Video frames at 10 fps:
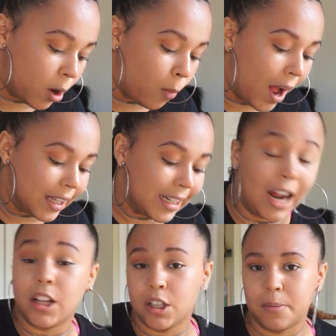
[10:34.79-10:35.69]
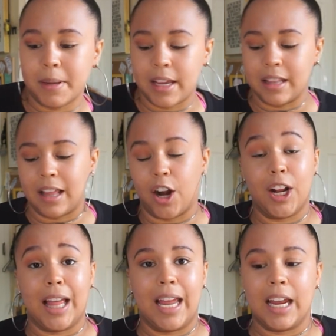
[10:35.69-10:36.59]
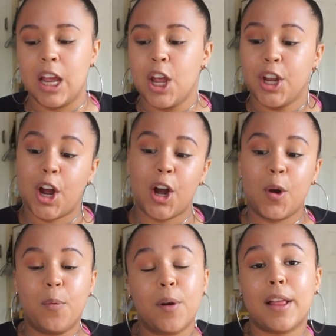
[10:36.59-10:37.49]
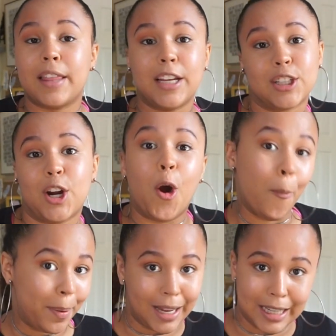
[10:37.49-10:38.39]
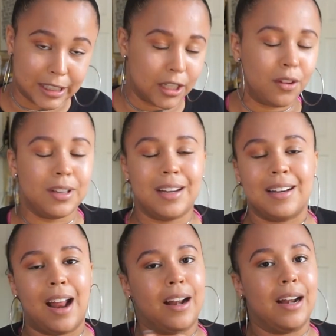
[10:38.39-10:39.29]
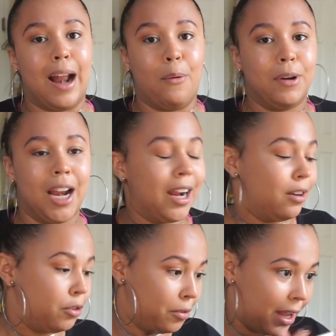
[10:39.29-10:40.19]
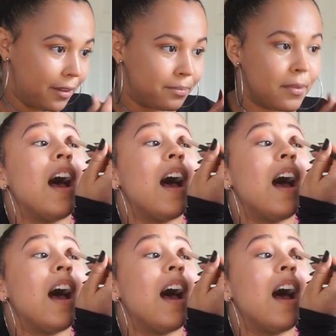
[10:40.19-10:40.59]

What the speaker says: wilding out a little bit and are like, oh, things are opening slowly. No, we're not gonna do that.